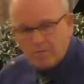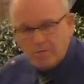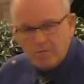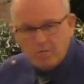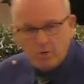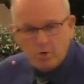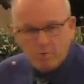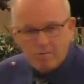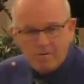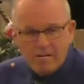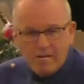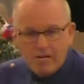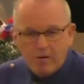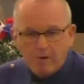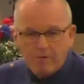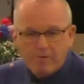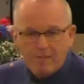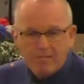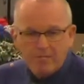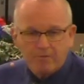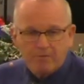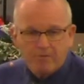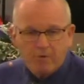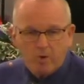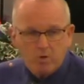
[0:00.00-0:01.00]
over here,
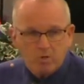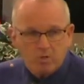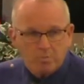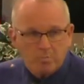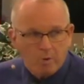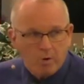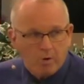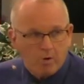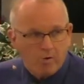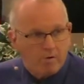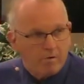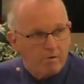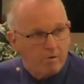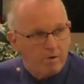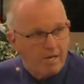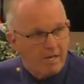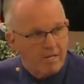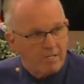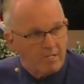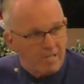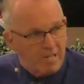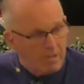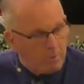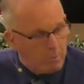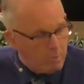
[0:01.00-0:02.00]
this falls apart. And
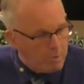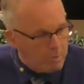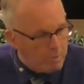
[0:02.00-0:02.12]
it's like,